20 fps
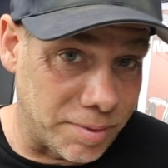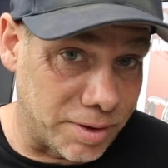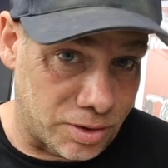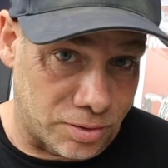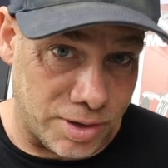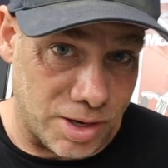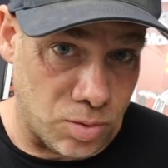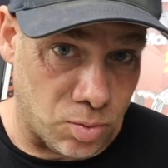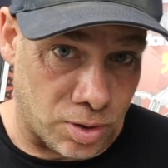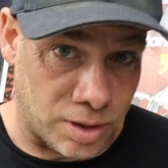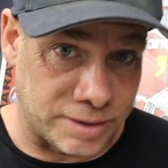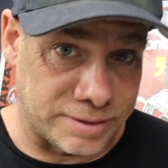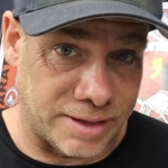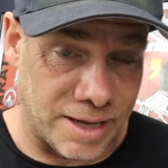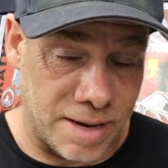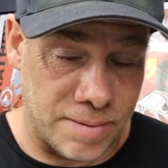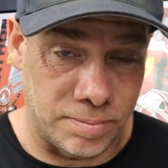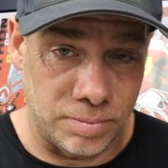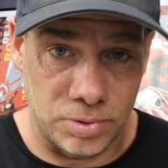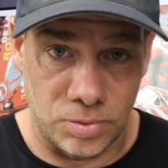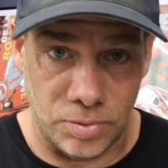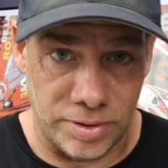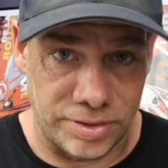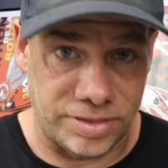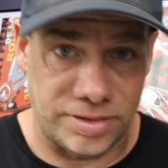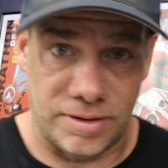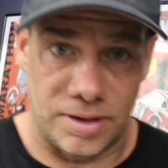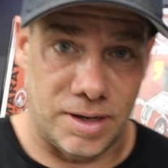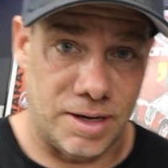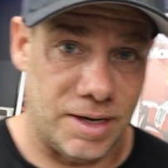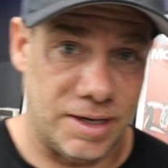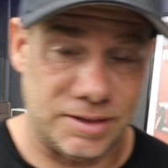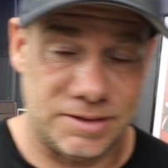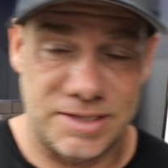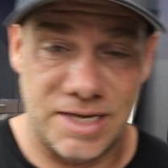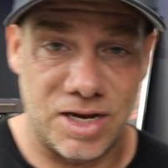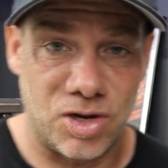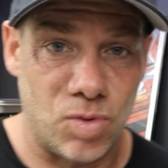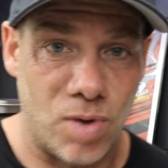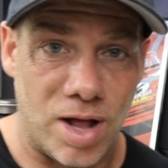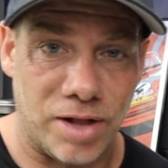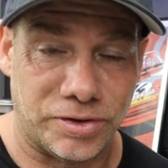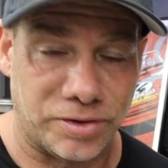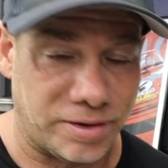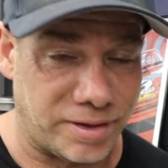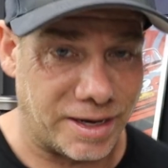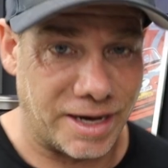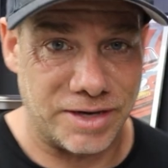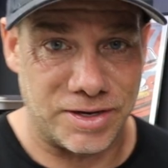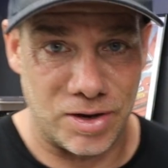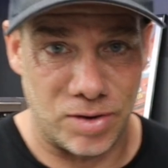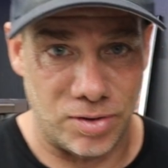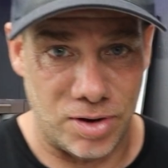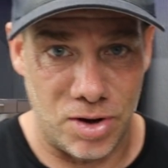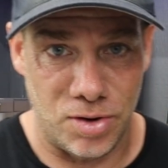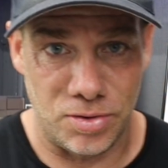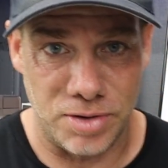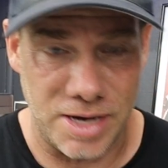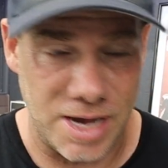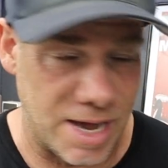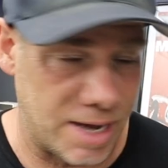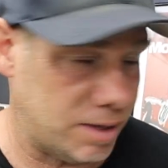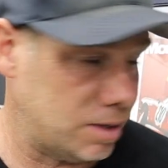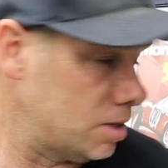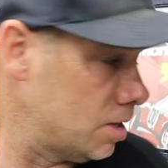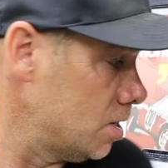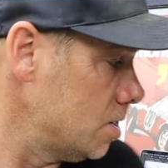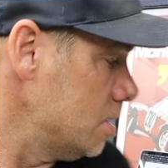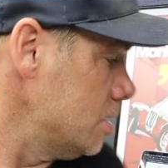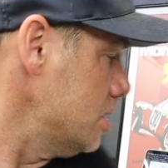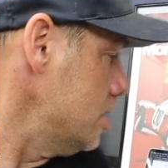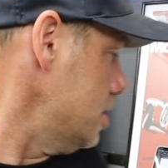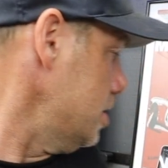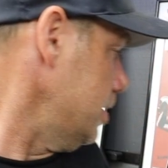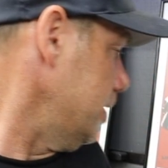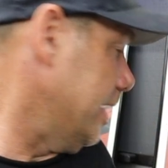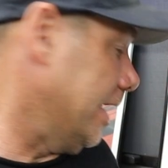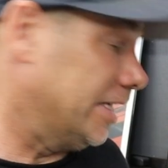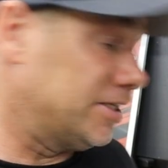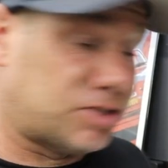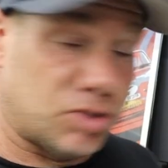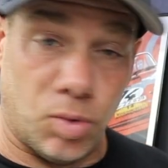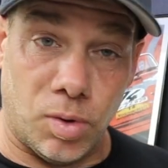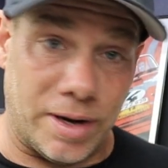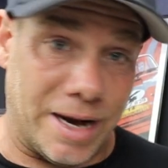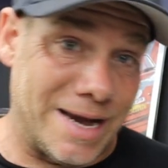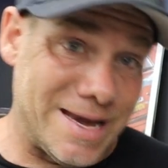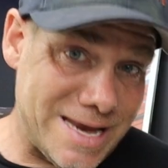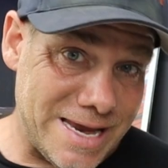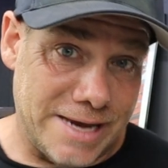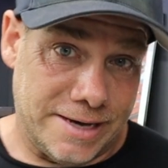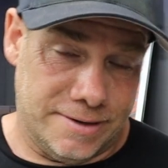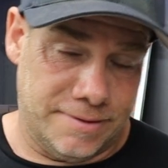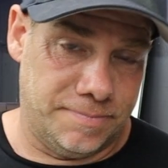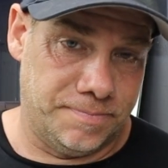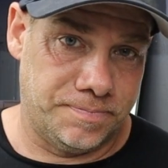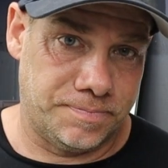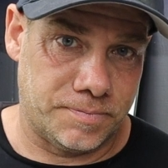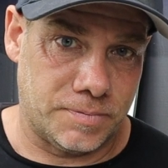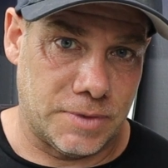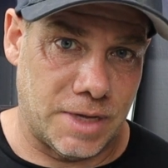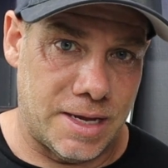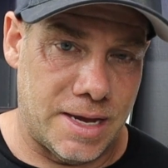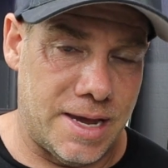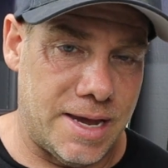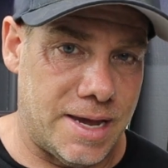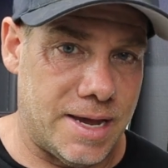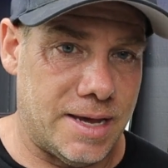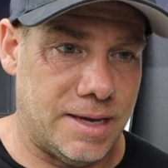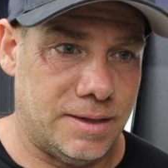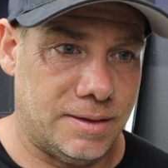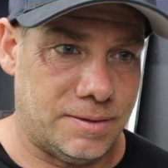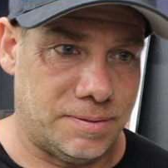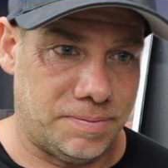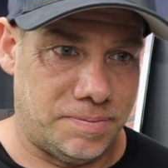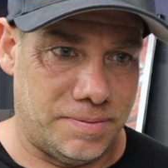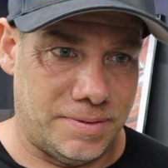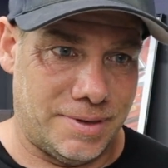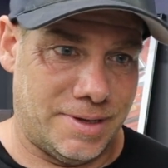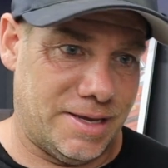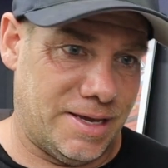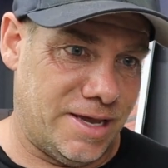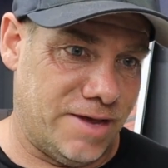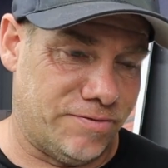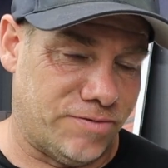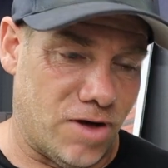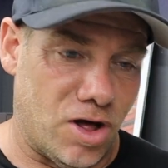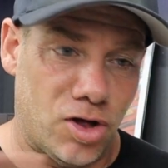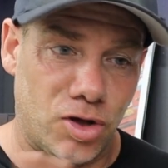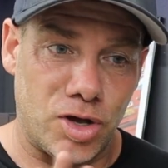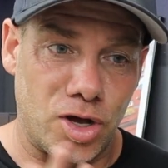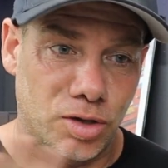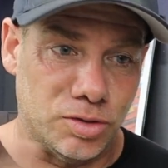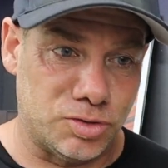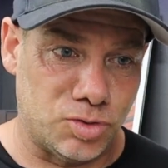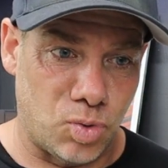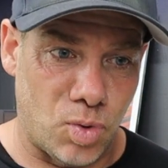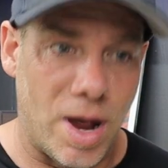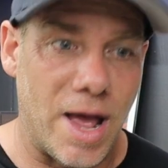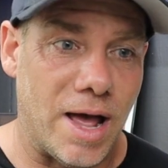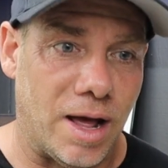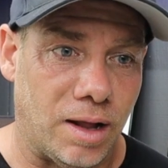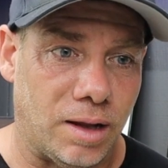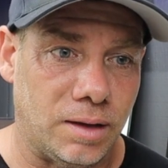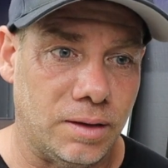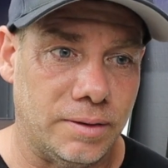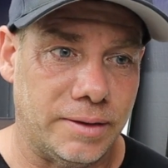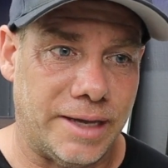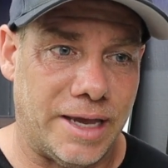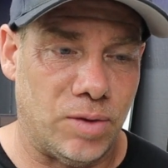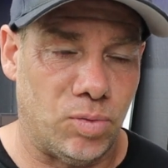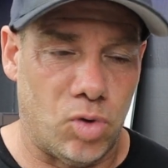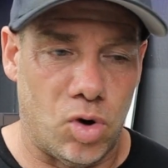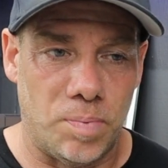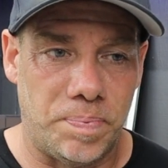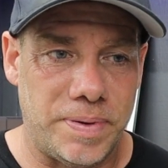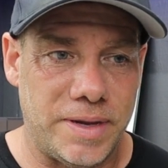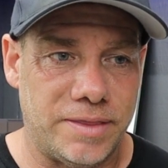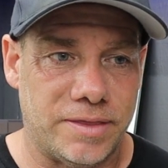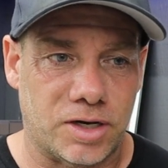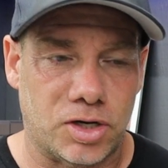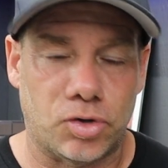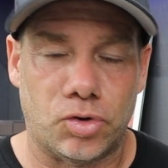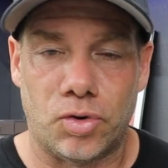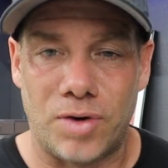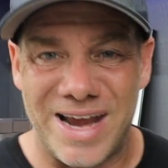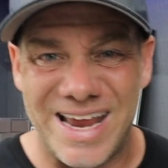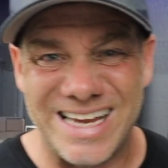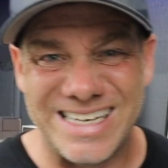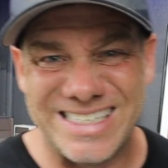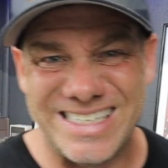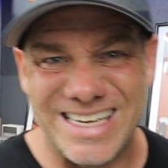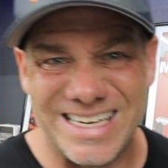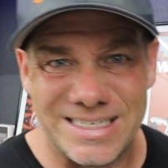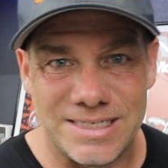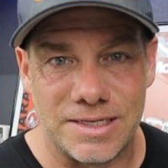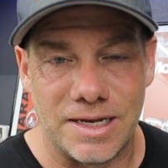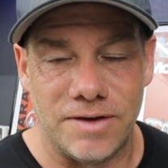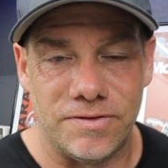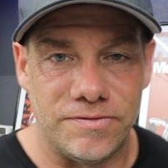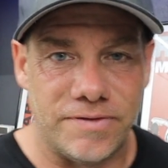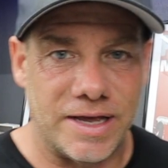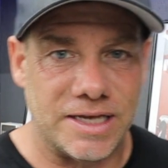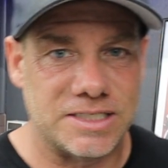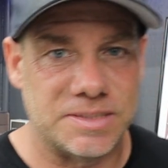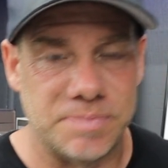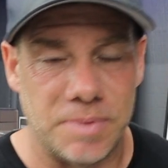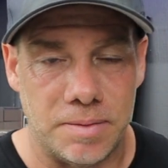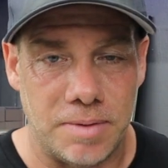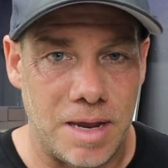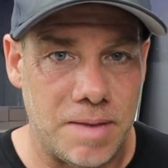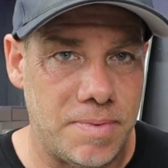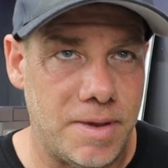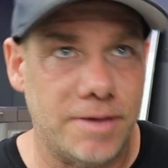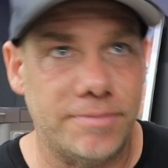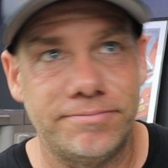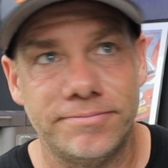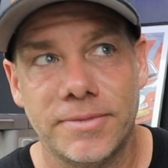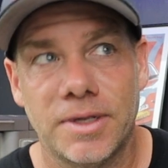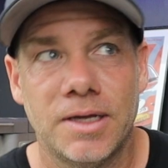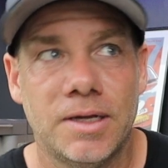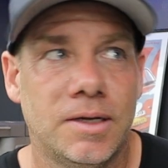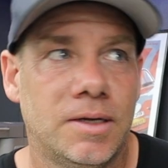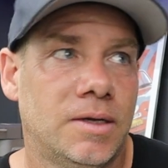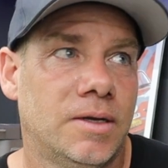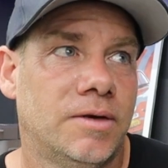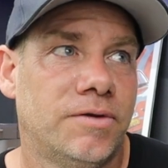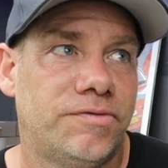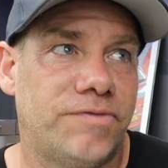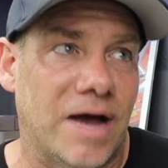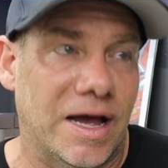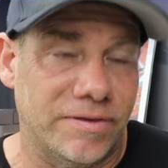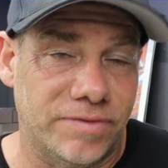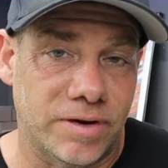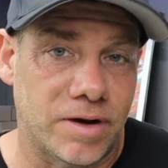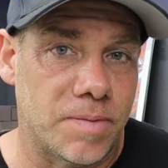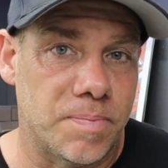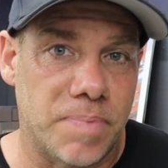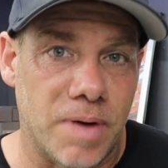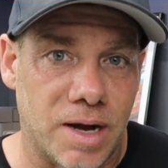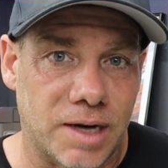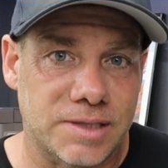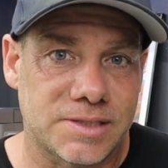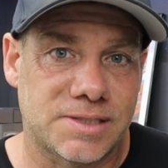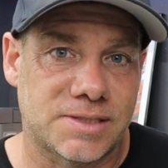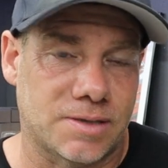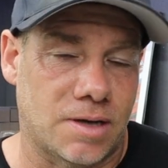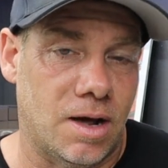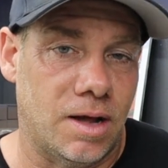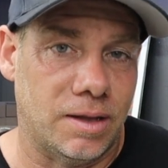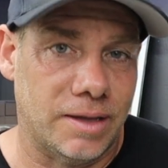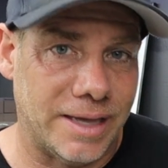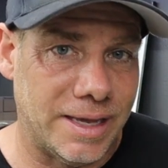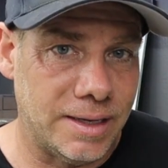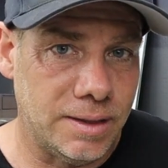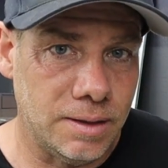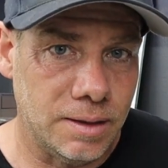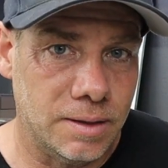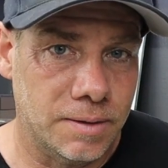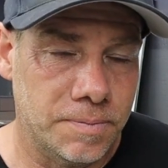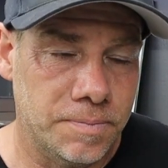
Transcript: going to rework them with a TIG welder that I don't own yet, into what I need. And if all goes well, it won't be the craziest investment, maybe 500 bucks all in